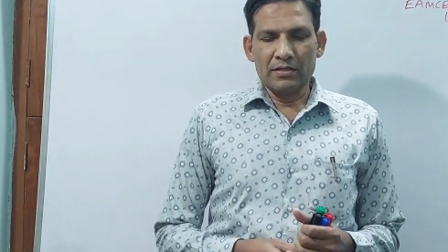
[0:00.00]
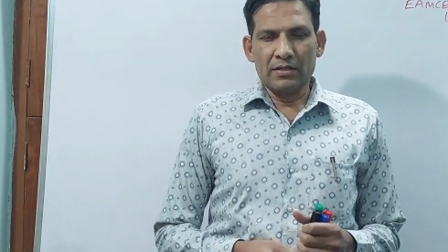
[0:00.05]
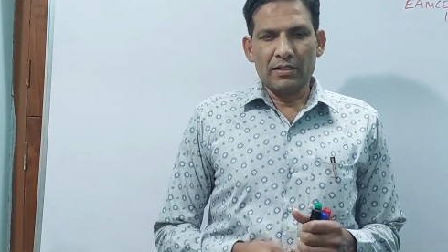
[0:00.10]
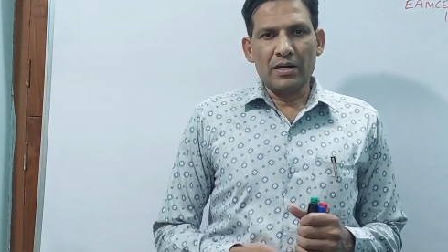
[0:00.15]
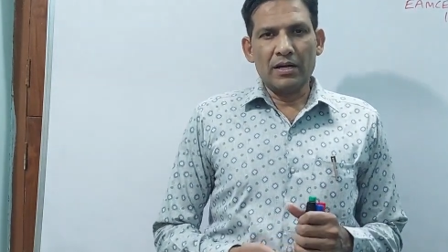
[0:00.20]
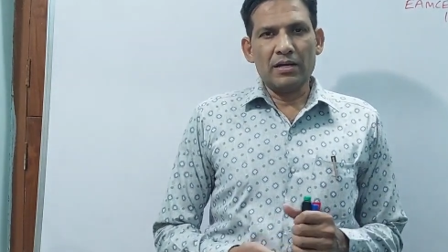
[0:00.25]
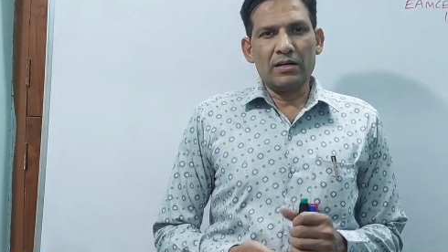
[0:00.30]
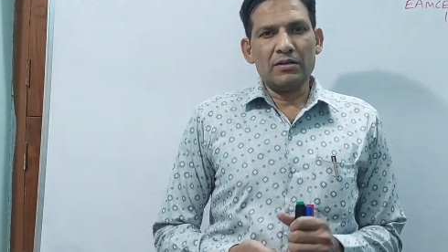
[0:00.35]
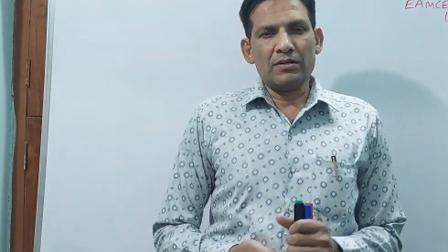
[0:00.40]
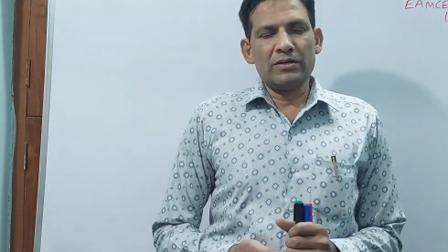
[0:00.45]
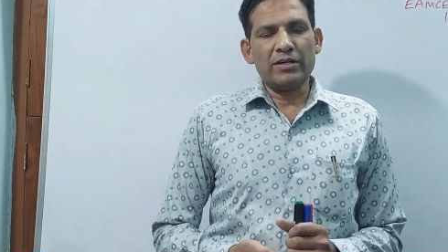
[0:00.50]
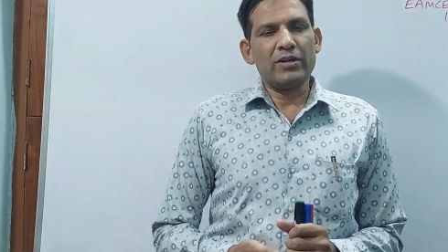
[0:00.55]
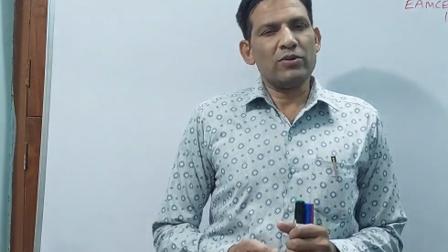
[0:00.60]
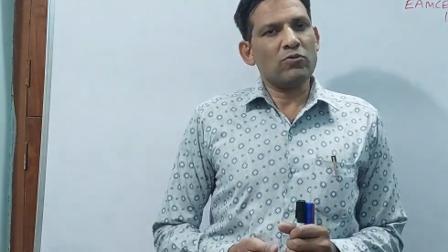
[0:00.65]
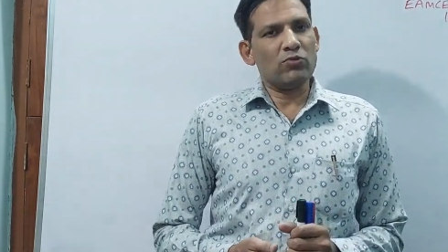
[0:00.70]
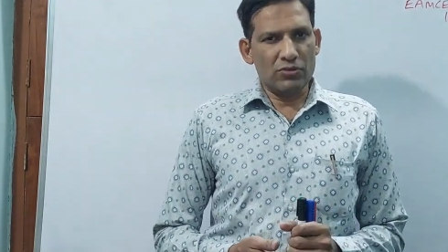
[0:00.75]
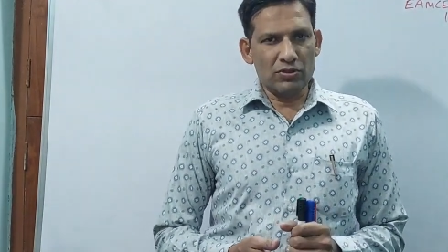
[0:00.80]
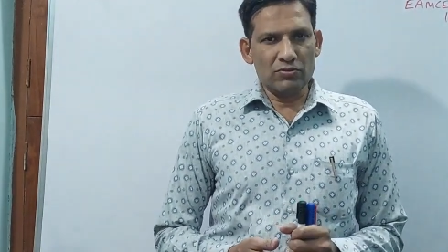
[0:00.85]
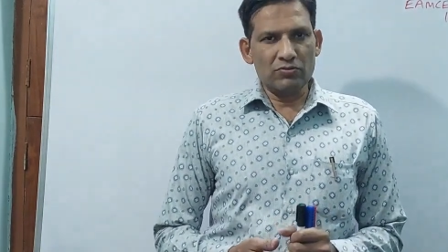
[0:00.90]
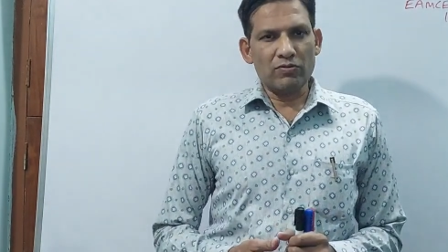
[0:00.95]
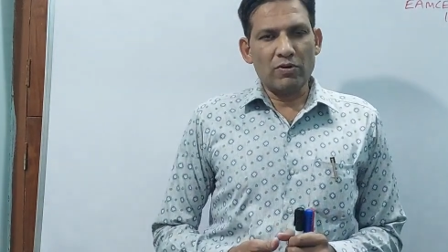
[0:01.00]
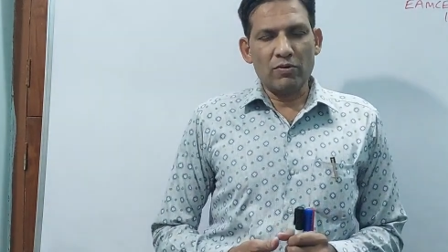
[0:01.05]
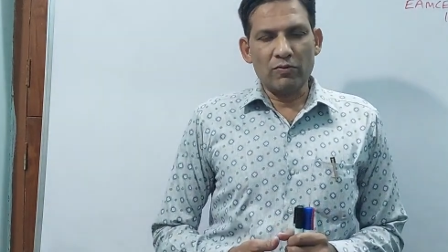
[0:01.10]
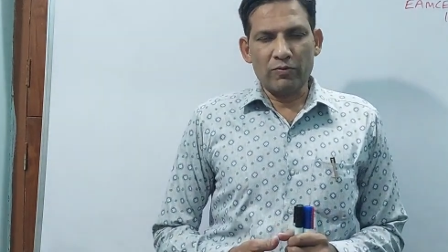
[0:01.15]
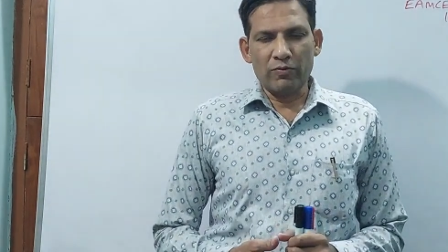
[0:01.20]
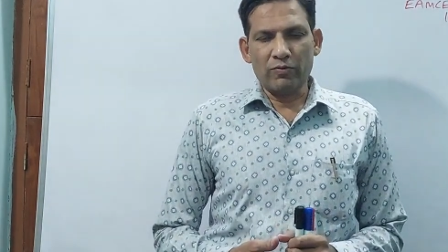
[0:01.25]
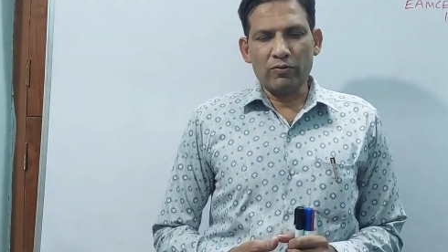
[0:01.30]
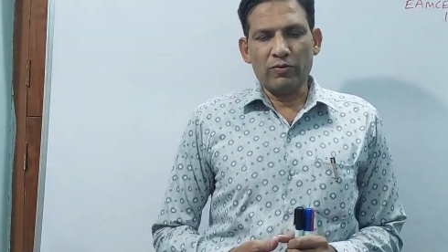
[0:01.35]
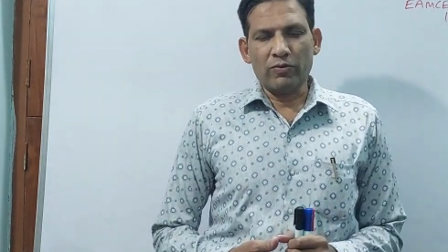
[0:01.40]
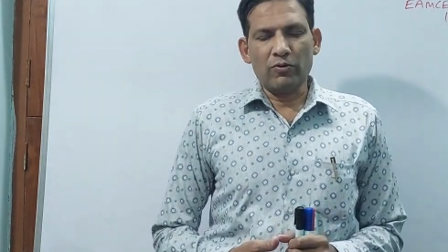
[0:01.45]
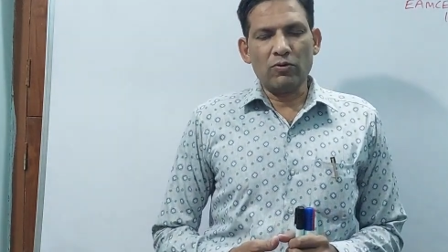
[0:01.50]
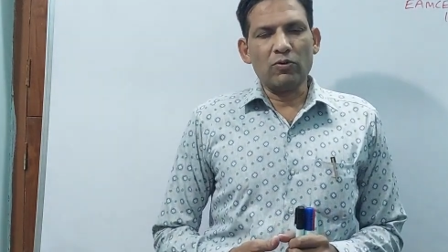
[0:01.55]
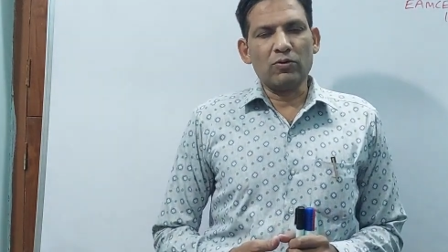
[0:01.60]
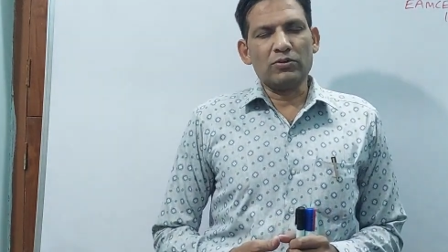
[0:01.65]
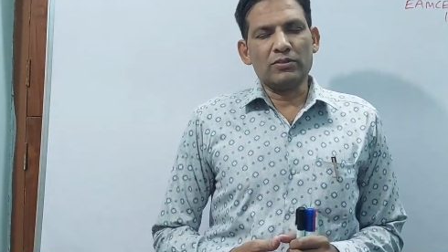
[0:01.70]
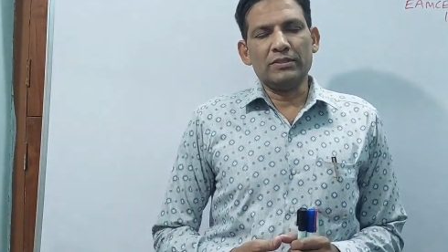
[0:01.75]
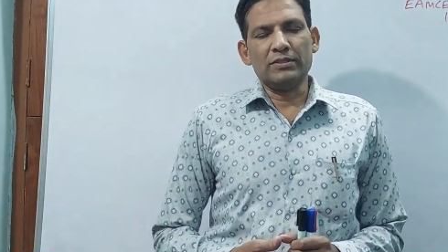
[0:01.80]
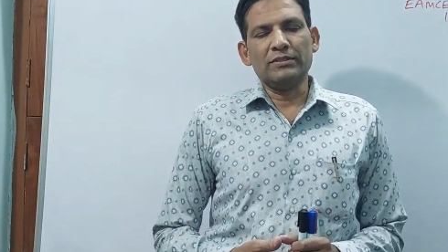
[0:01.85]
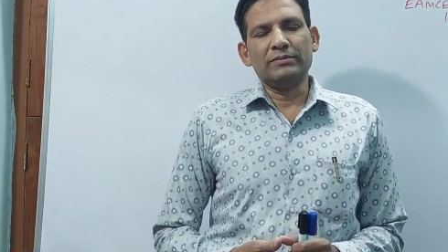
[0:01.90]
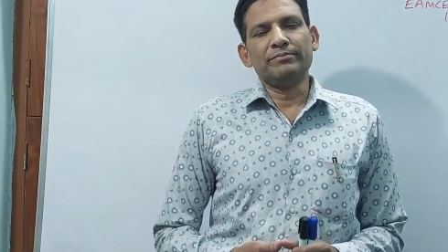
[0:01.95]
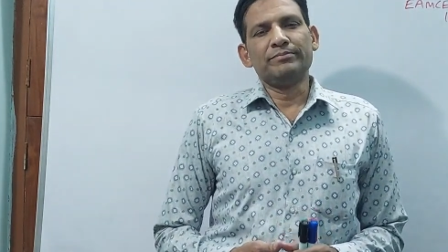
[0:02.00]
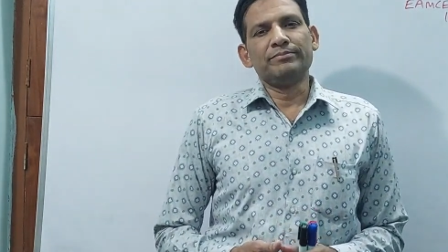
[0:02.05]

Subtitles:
and 10 questions we have closed.